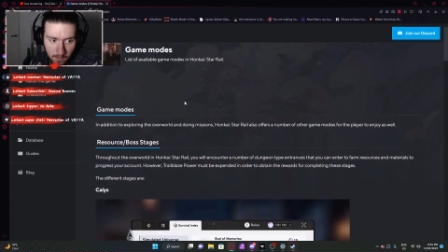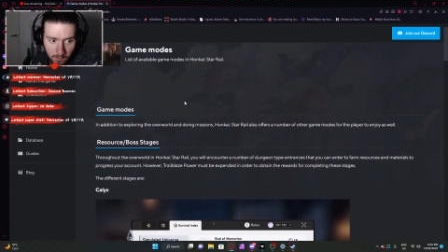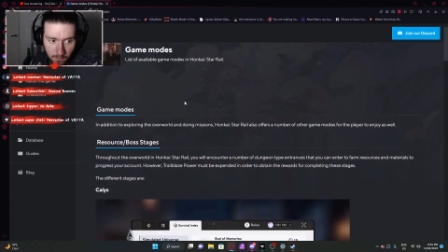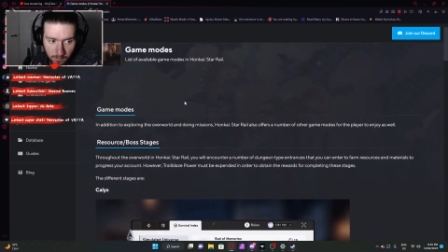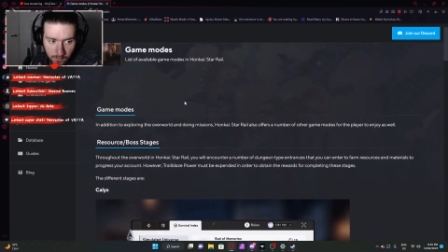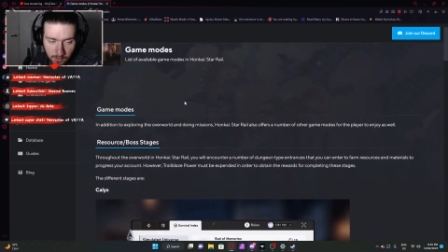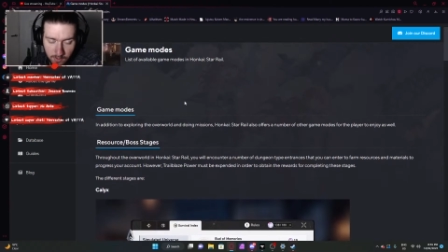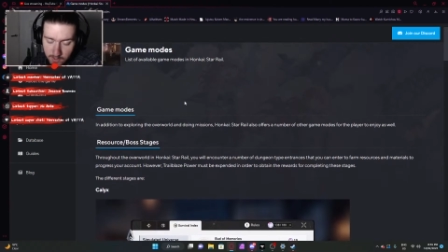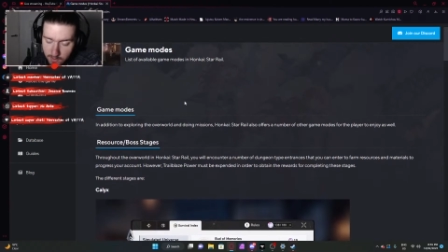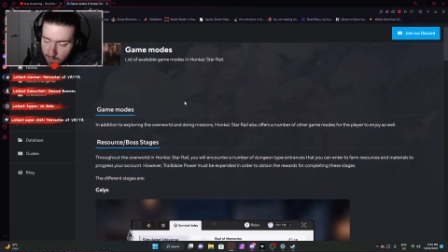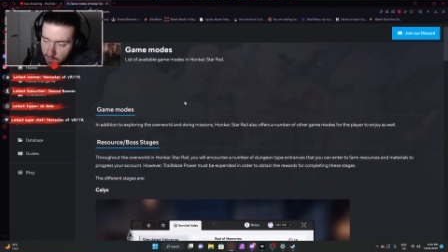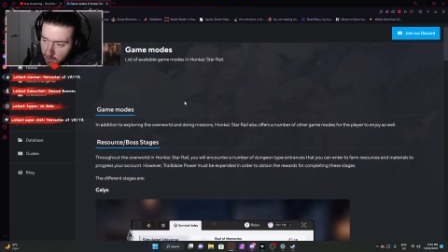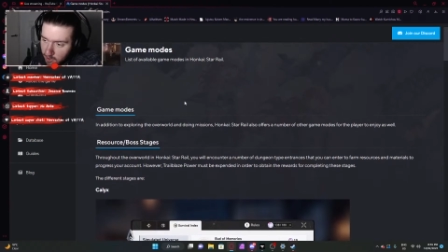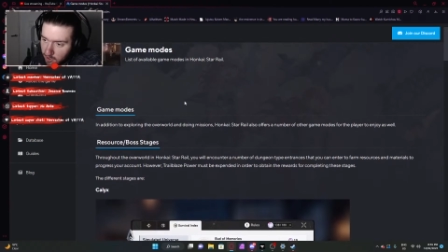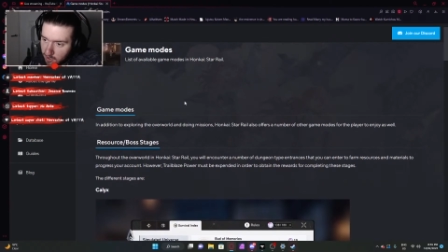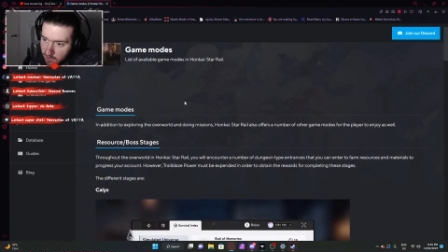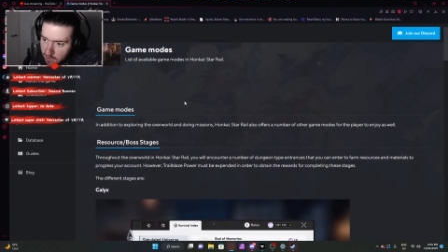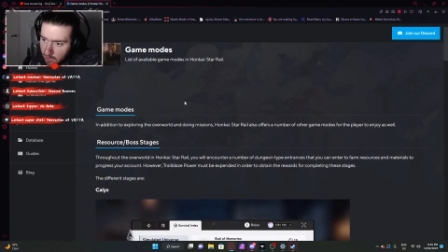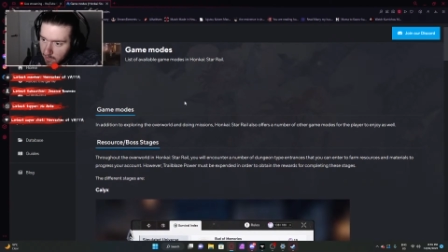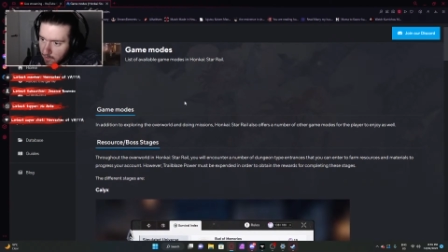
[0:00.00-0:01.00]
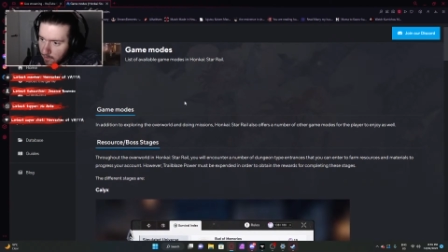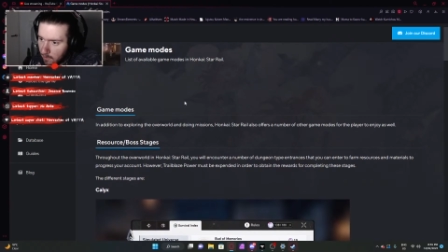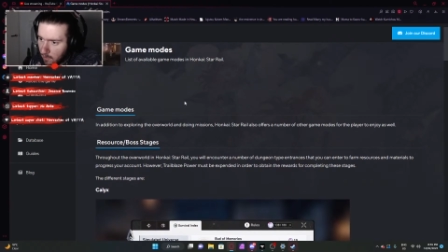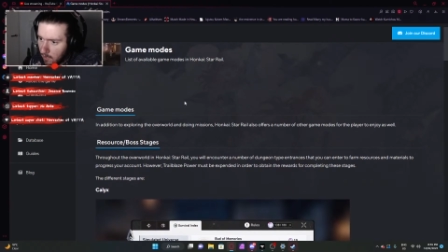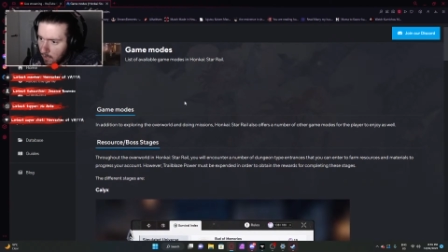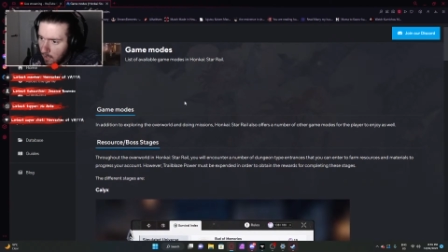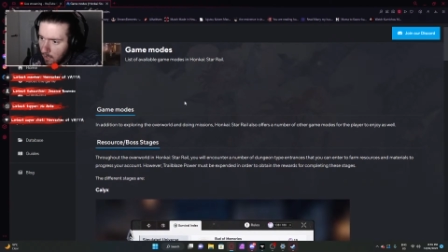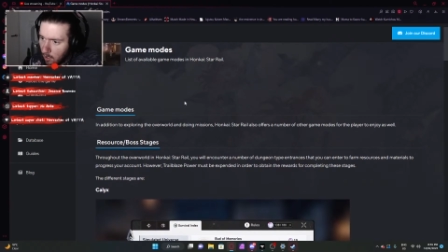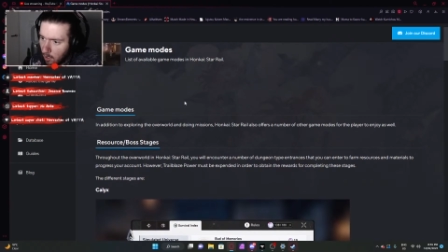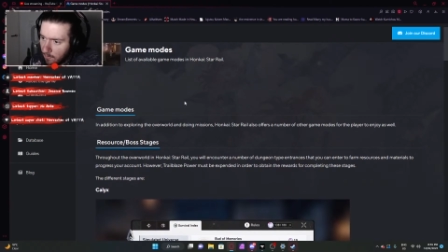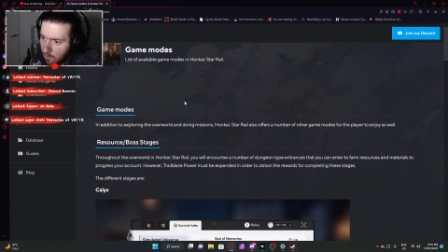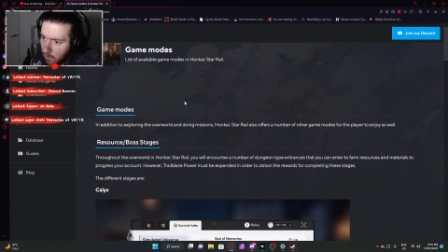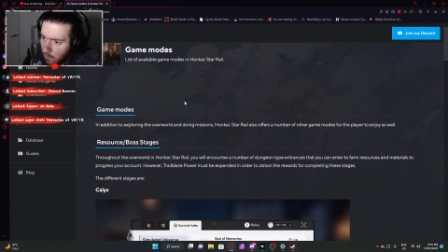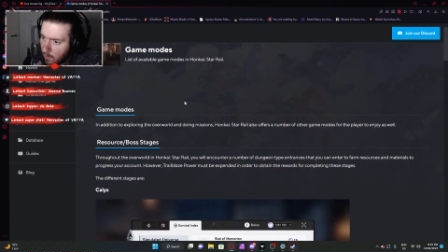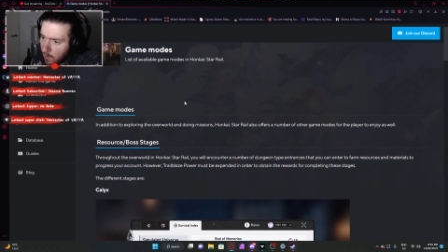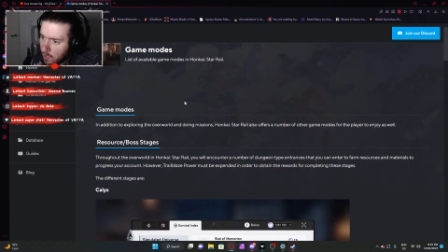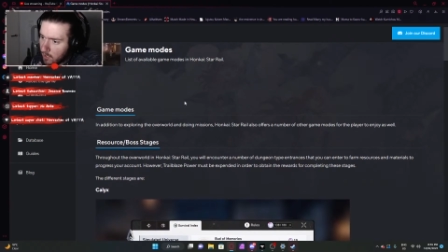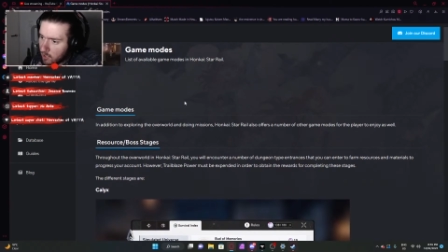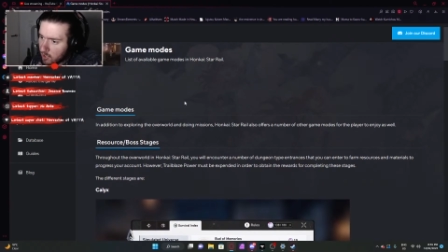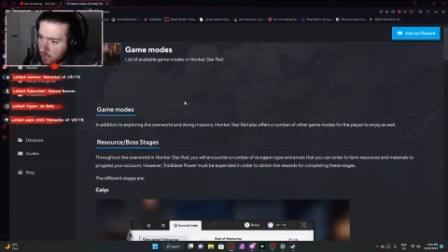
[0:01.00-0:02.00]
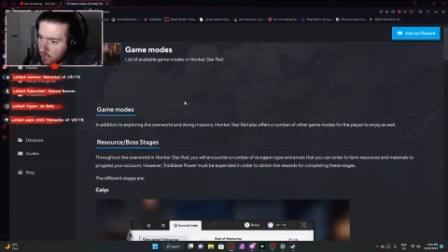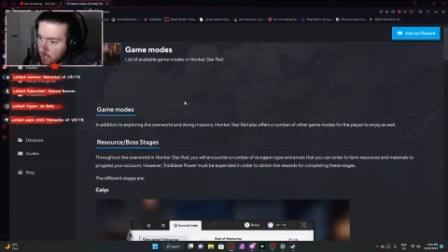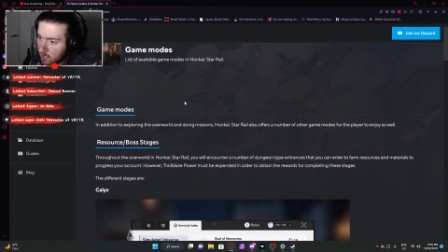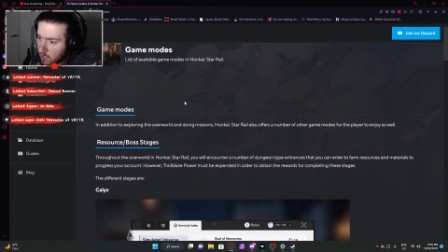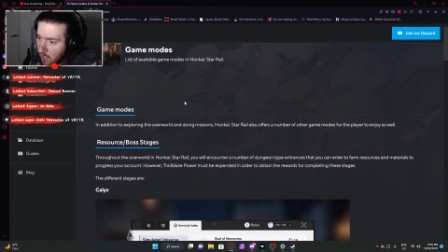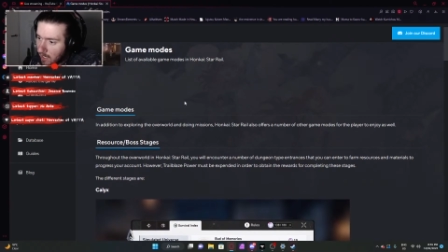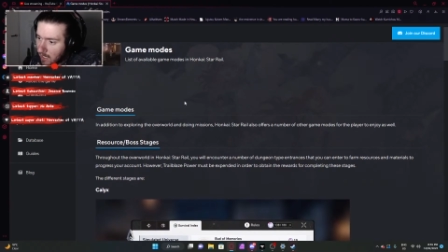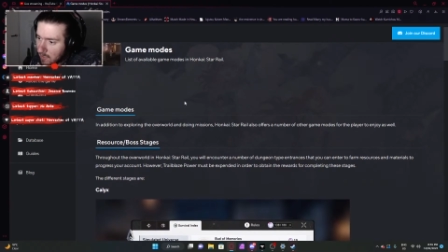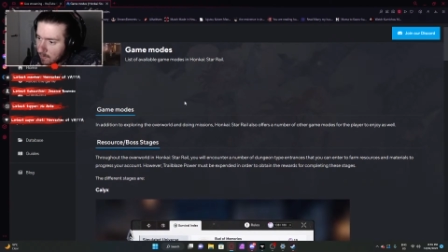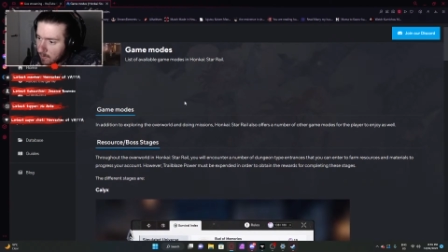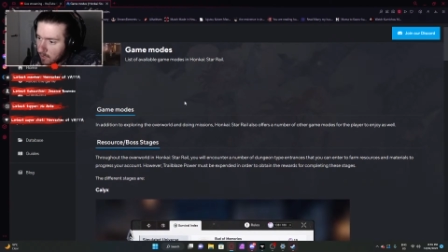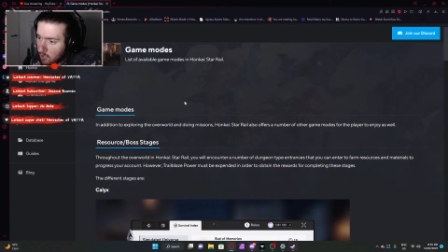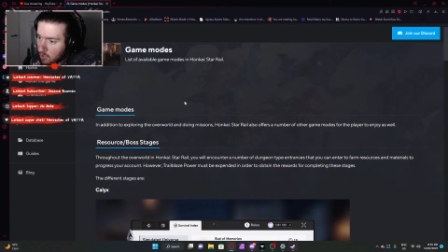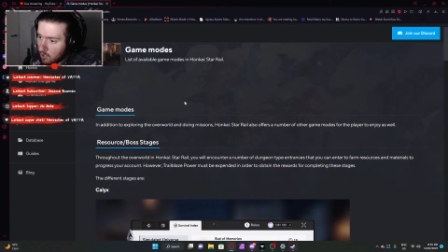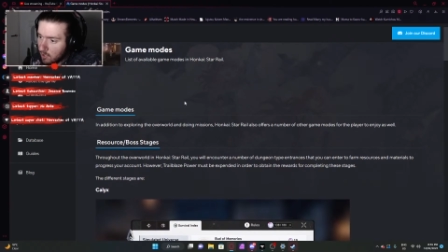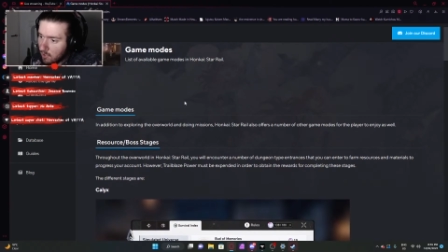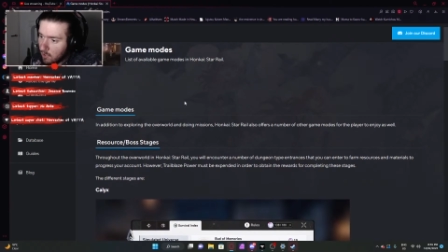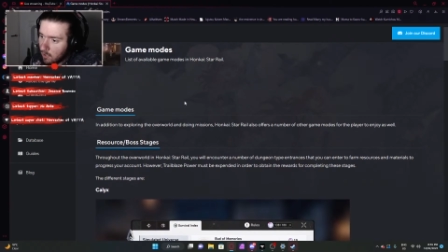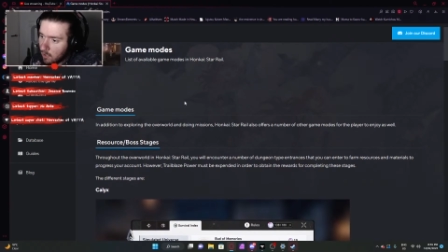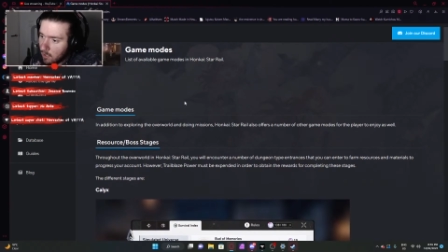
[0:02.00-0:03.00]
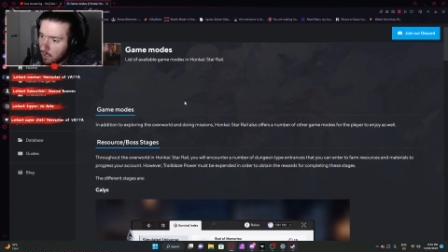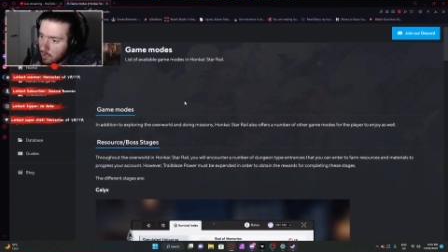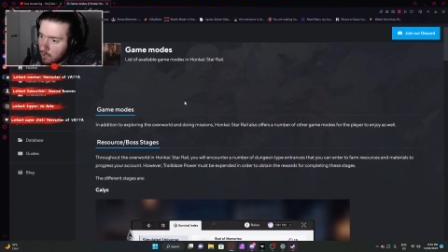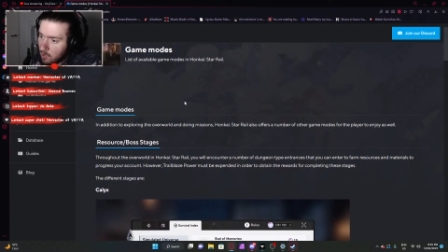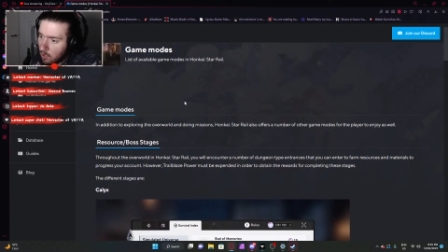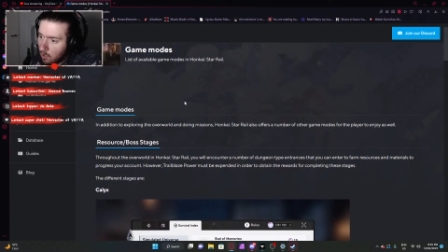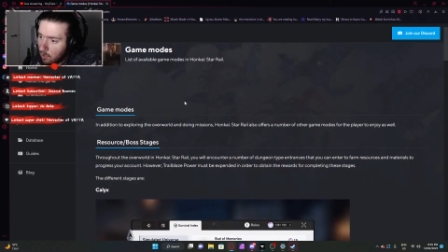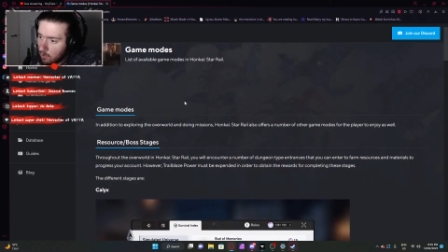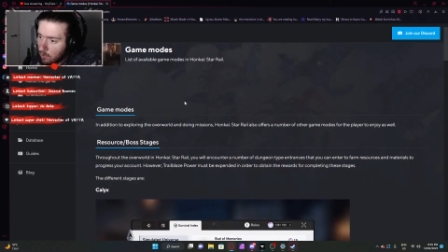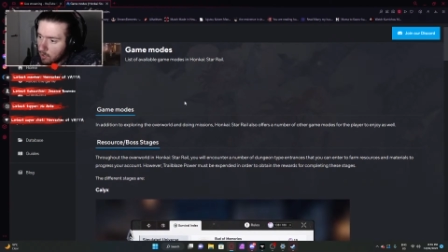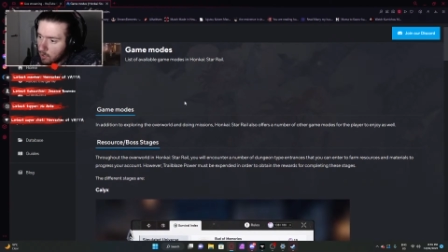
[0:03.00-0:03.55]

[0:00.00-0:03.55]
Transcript: We'll do this one in just a second. Hopefully we can just assign expedition uh, on the